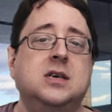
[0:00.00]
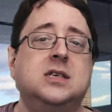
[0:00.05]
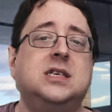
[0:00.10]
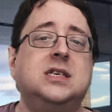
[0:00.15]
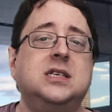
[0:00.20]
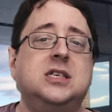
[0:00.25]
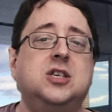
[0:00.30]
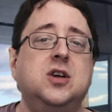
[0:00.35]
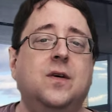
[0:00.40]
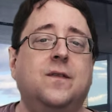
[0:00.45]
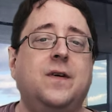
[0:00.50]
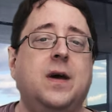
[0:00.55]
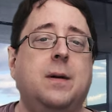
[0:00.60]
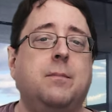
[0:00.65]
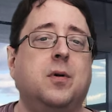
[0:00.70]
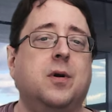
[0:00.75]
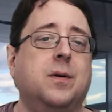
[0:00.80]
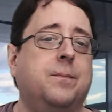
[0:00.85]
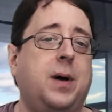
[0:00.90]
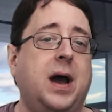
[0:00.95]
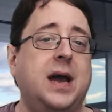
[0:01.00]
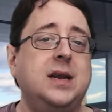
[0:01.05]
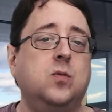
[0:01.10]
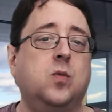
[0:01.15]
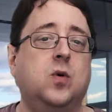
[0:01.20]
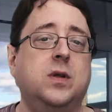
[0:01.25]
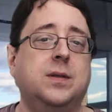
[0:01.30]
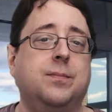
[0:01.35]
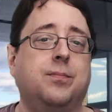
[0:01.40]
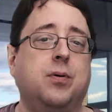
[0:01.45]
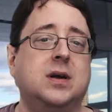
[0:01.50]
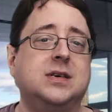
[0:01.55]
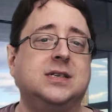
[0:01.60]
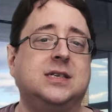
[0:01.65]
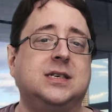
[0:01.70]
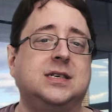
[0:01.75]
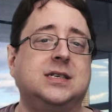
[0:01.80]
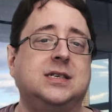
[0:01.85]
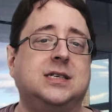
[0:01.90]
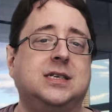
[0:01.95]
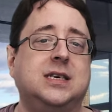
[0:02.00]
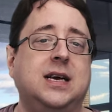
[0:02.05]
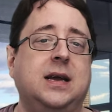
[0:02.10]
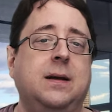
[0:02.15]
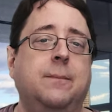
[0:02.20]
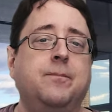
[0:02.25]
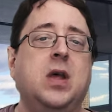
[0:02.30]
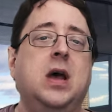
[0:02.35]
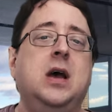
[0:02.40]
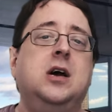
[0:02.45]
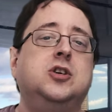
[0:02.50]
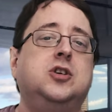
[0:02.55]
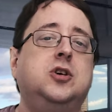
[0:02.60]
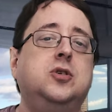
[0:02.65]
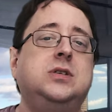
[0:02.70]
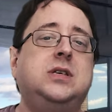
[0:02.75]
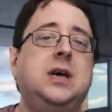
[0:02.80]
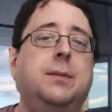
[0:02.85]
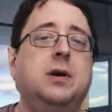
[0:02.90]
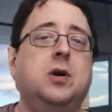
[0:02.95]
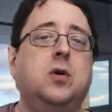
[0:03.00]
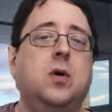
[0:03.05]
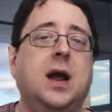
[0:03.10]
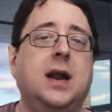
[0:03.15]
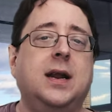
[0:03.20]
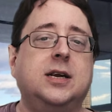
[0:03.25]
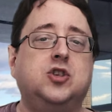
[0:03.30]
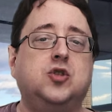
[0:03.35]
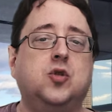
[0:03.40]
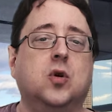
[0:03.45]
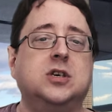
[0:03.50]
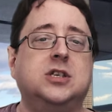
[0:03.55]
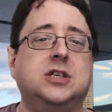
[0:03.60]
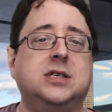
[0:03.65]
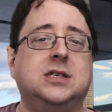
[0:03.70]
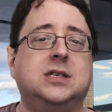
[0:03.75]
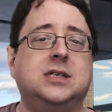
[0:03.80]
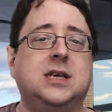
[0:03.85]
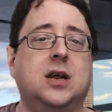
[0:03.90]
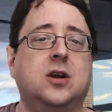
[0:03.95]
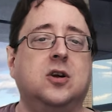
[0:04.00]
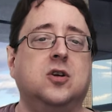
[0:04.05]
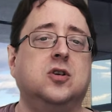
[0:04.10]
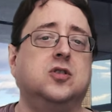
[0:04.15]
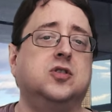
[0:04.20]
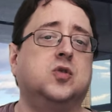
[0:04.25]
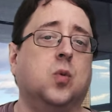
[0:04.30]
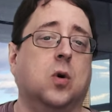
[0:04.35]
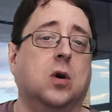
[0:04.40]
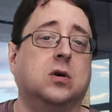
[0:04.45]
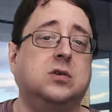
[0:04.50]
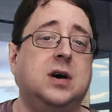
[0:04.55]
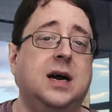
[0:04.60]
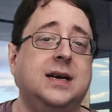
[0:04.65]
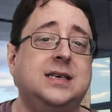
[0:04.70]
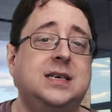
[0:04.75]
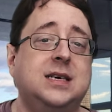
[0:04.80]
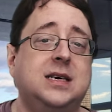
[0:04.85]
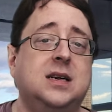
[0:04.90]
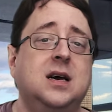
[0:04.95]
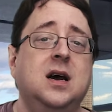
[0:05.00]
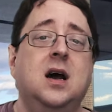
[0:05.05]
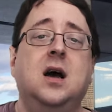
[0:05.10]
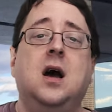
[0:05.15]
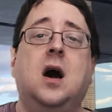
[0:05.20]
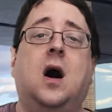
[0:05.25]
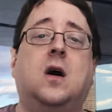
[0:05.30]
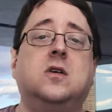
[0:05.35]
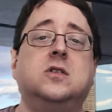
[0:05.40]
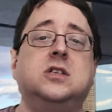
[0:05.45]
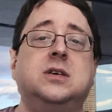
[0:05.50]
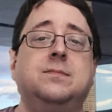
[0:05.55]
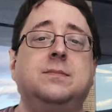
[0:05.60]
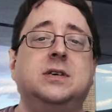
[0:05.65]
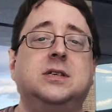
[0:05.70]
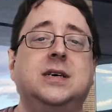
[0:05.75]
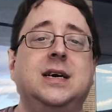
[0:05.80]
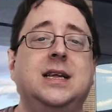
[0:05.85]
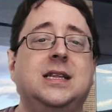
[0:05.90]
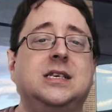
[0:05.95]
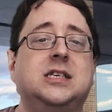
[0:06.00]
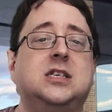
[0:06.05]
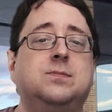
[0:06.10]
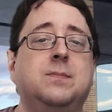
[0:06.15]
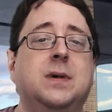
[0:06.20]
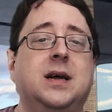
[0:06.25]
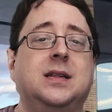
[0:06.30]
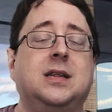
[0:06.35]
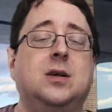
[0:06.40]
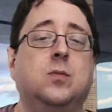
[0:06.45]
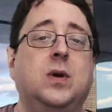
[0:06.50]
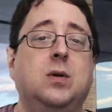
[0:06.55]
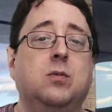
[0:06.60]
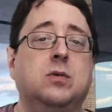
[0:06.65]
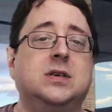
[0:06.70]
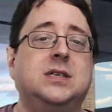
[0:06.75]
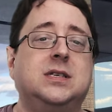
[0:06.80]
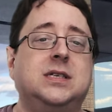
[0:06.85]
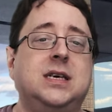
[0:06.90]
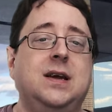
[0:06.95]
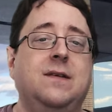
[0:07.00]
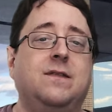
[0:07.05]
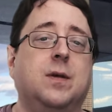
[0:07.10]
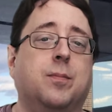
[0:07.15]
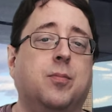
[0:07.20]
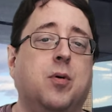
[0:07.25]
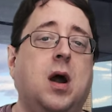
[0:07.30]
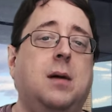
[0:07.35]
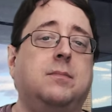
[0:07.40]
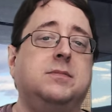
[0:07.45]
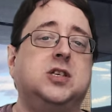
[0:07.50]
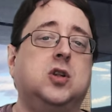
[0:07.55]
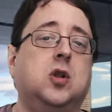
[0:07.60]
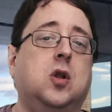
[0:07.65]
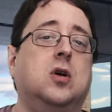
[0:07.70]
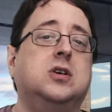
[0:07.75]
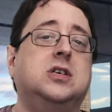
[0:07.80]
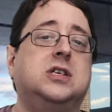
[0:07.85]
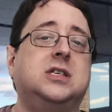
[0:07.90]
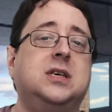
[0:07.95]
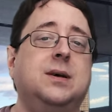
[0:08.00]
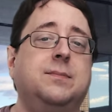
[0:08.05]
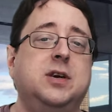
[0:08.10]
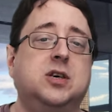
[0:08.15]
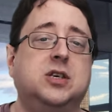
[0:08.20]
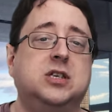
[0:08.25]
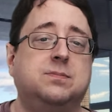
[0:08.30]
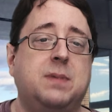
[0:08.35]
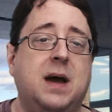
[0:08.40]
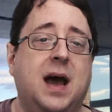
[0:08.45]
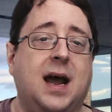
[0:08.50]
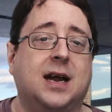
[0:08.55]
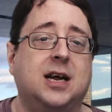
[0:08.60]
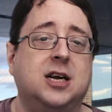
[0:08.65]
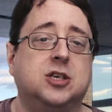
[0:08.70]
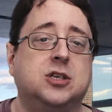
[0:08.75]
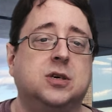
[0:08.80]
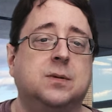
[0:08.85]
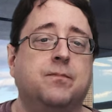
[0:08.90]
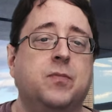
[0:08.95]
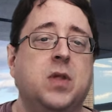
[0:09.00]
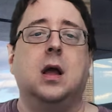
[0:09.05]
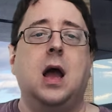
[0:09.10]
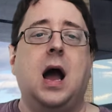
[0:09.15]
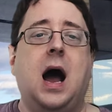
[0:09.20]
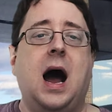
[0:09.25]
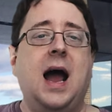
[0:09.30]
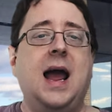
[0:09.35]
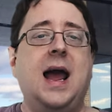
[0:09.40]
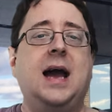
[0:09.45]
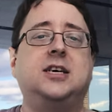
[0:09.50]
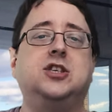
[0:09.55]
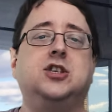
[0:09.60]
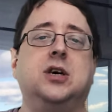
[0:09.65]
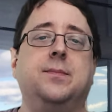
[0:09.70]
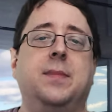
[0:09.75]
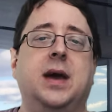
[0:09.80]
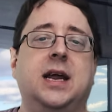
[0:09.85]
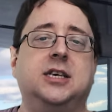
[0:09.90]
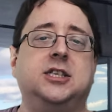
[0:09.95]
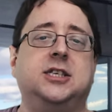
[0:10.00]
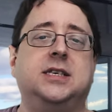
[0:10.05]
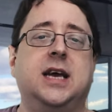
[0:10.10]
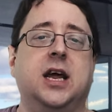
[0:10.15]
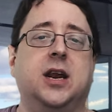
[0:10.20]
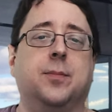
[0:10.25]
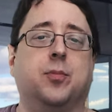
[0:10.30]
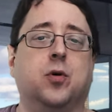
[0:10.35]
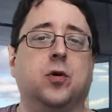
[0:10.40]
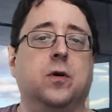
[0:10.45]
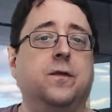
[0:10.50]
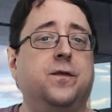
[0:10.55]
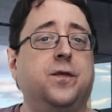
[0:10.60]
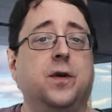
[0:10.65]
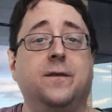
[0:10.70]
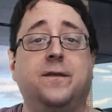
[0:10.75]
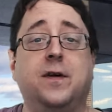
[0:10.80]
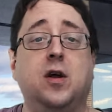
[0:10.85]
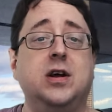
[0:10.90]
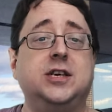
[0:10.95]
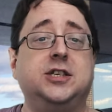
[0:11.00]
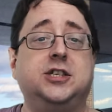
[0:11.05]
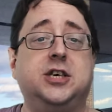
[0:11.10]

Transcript: Since November, Biden won the presidency. Two Democratic Georgian senators were elected. Ultimately, this meant that we received the promised large stimulus package. I actually managed to get approved for a very